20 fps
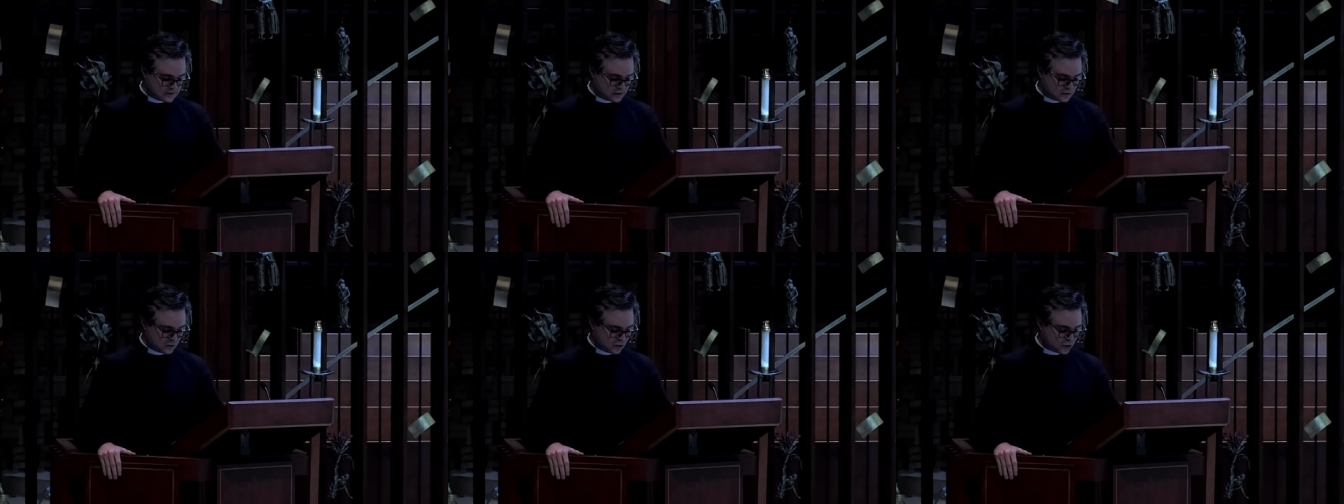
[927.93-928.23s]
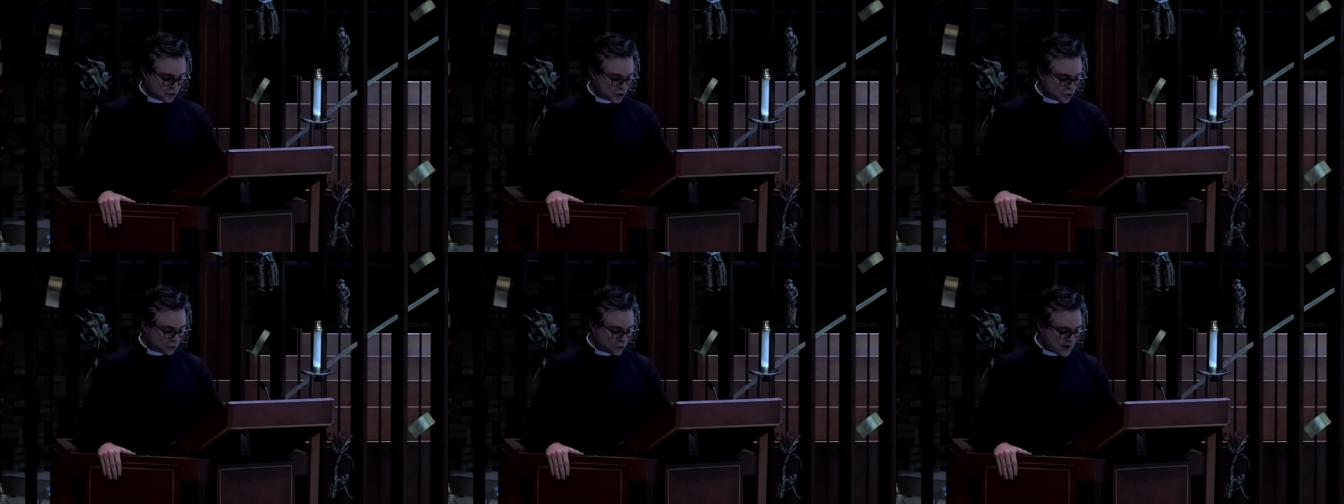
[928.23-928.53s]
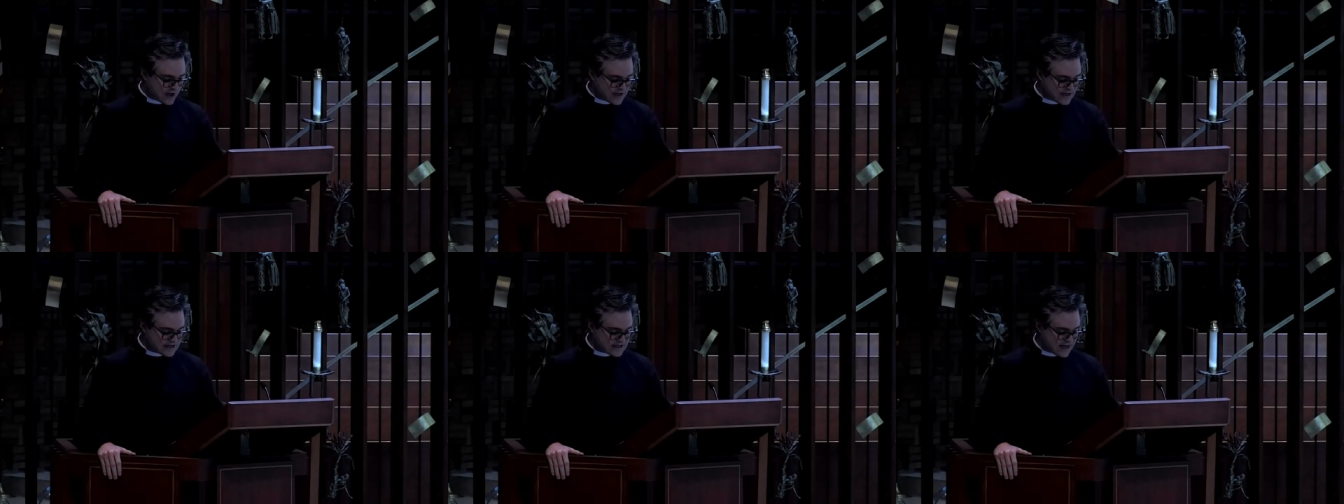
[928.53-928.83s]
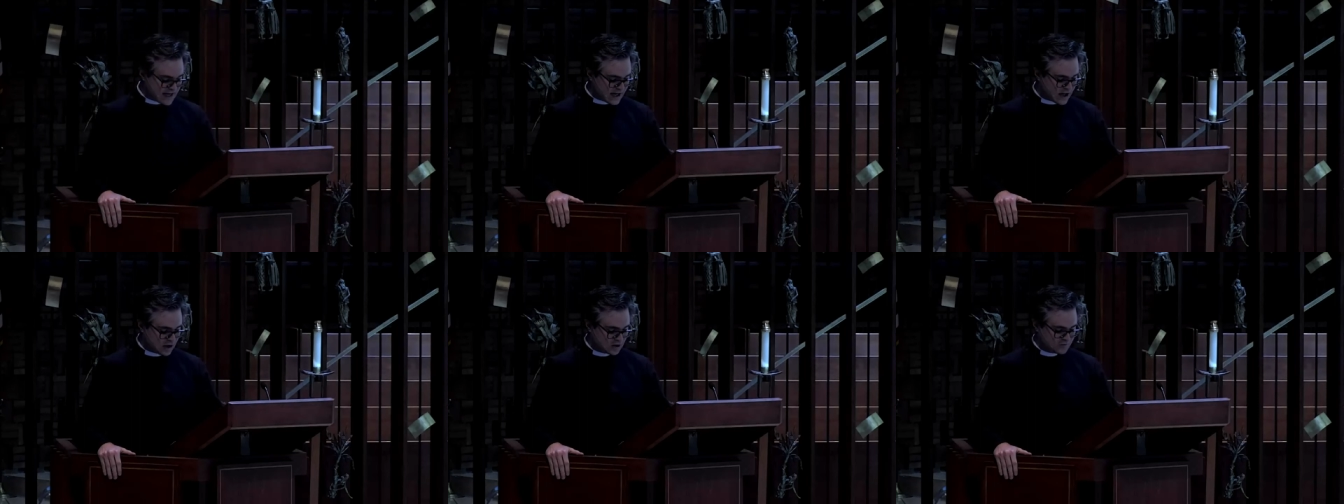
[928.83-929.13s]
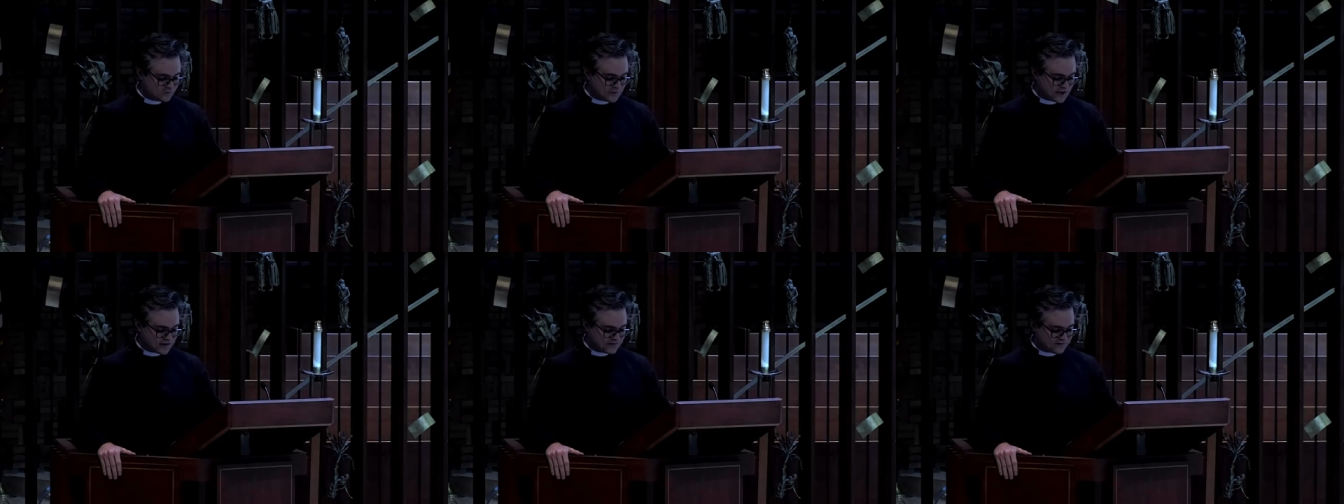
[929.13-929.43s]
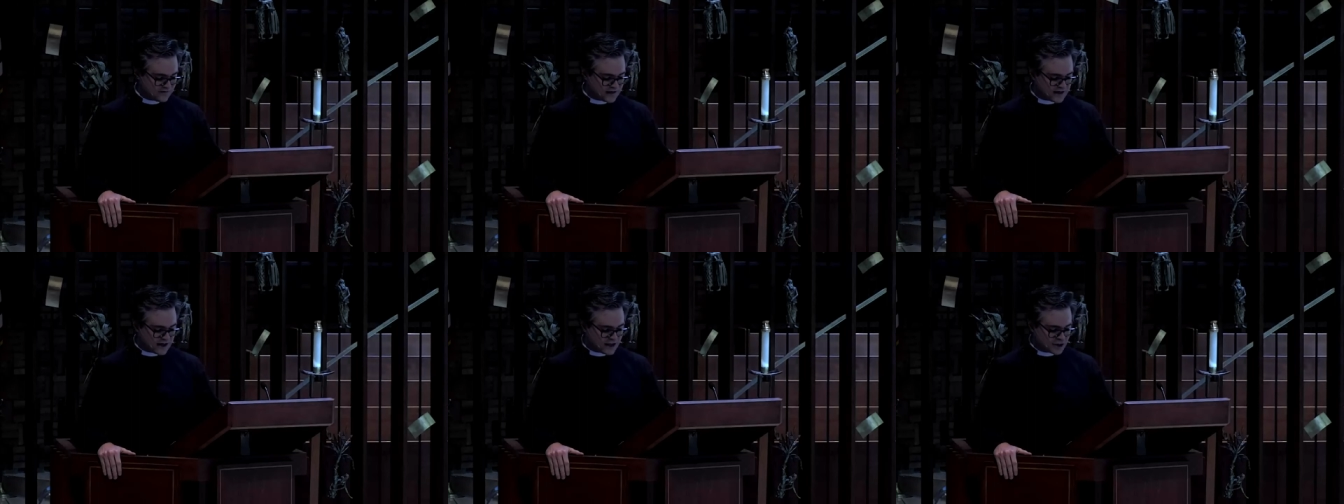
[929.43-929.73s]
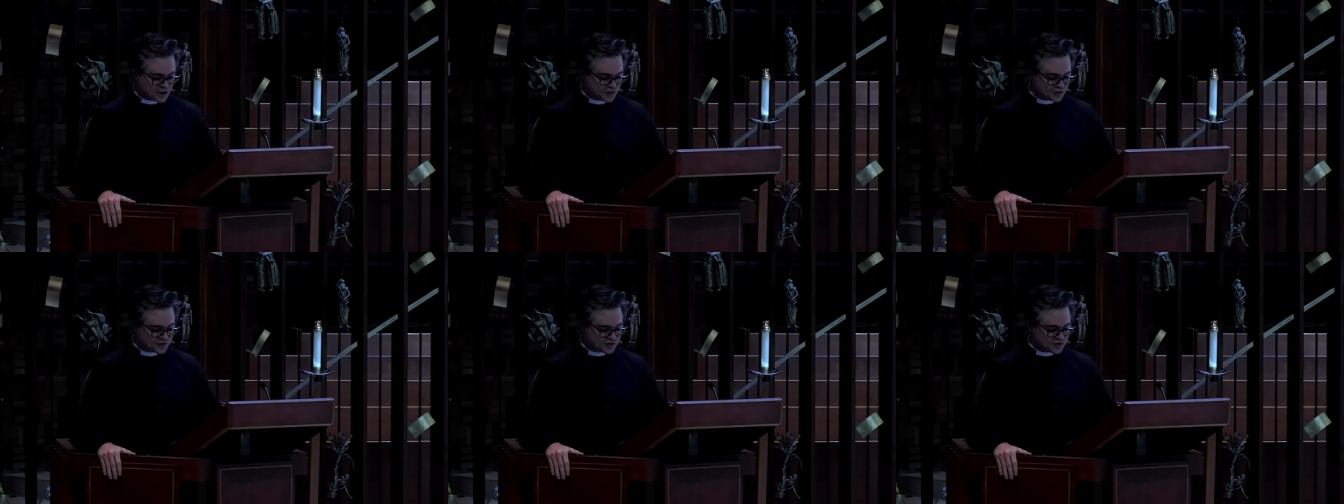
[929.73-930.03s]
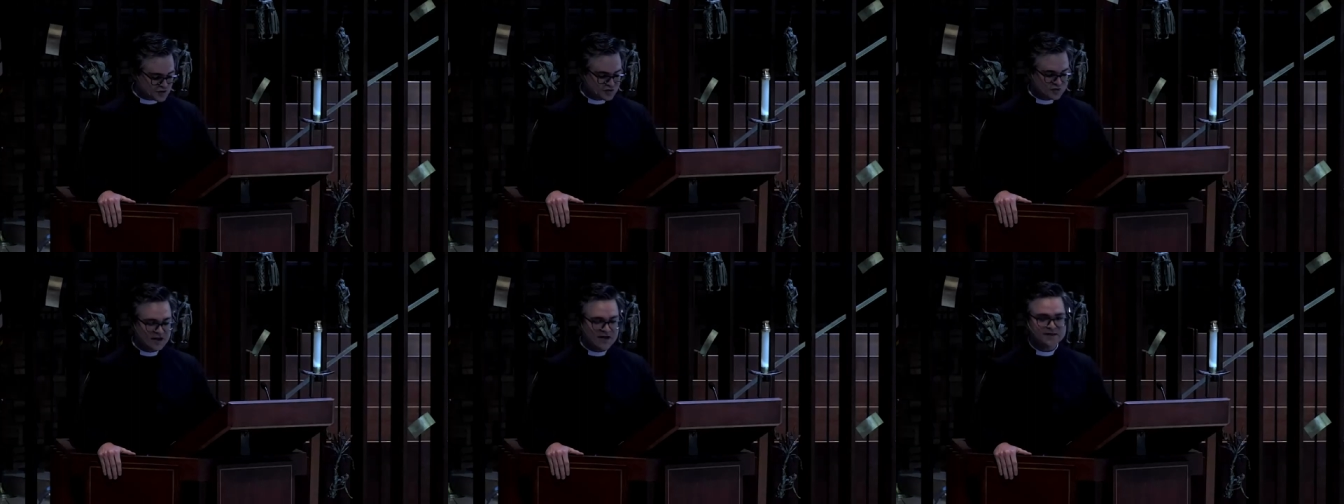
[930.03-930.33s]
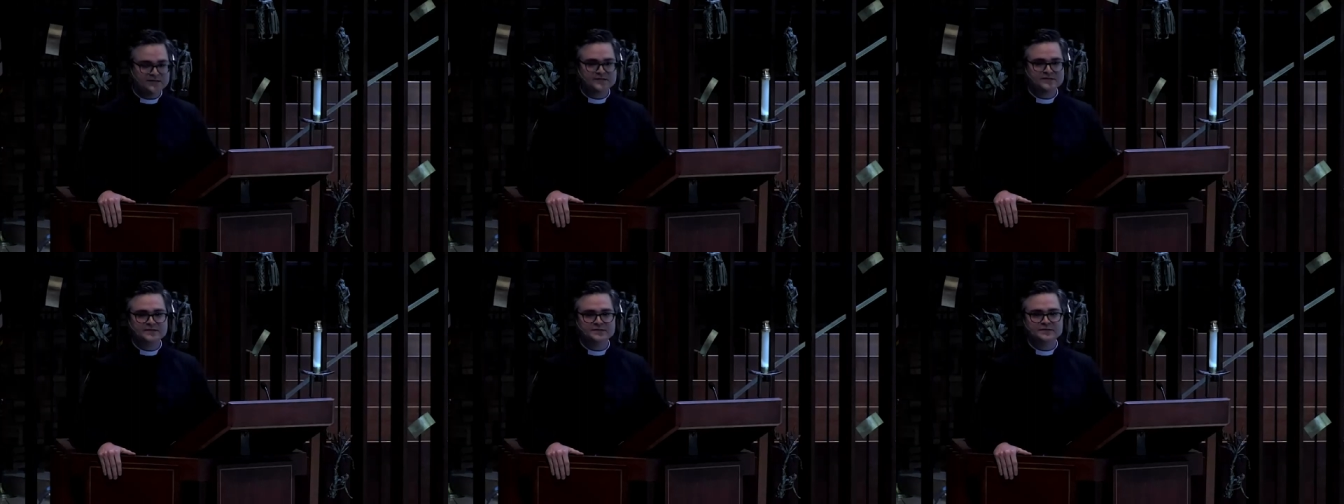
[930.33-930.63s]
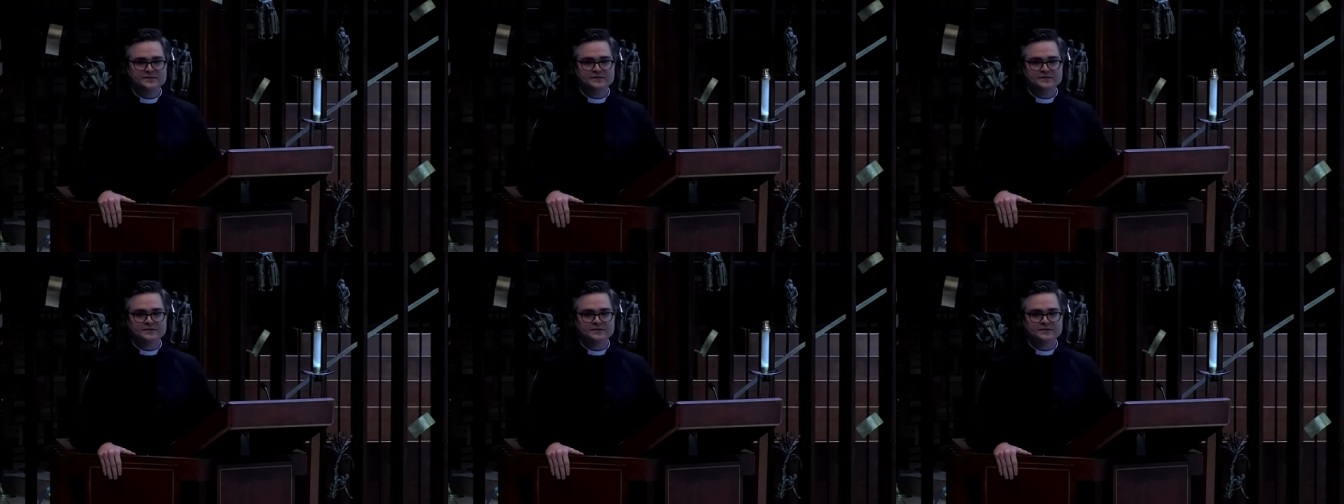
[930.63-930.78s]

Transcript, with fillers: or are weighed down by financial stress,